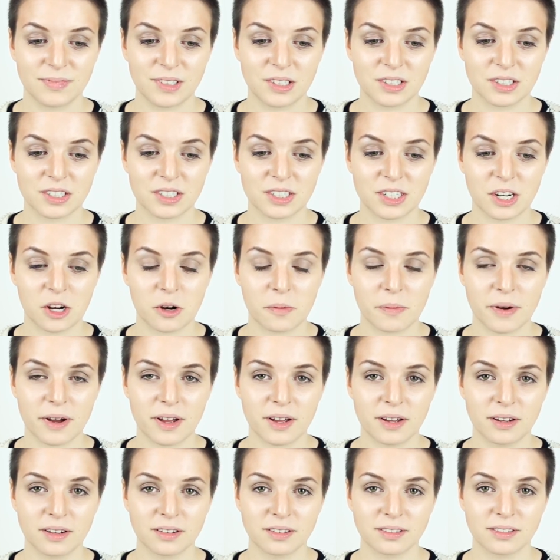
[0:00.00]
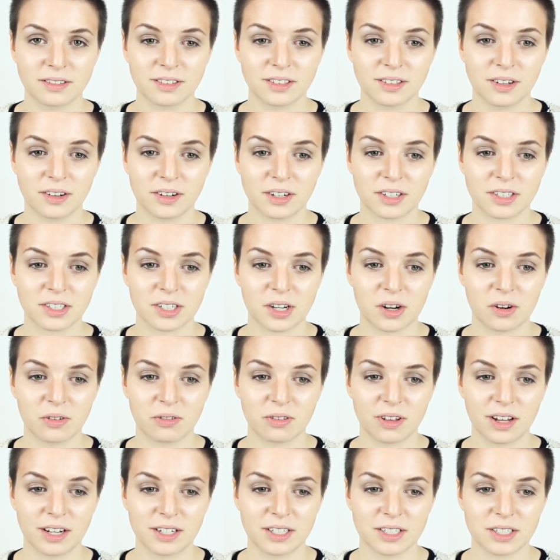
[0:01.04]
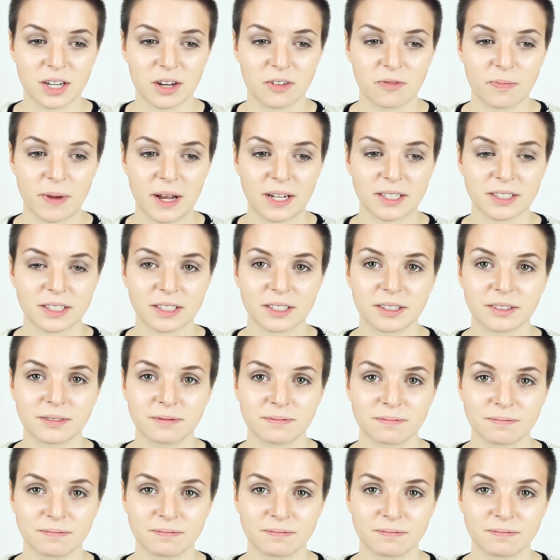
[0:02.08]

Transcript: and just tell my younger self that I deserve better.